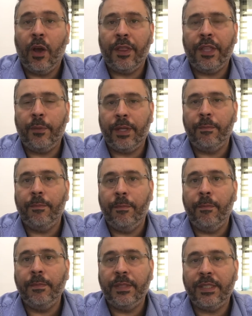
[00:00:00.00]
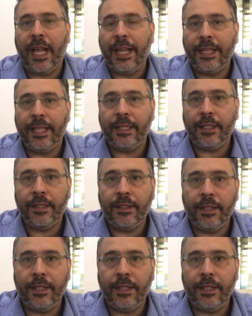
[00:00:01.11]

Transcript: I think we can say that the,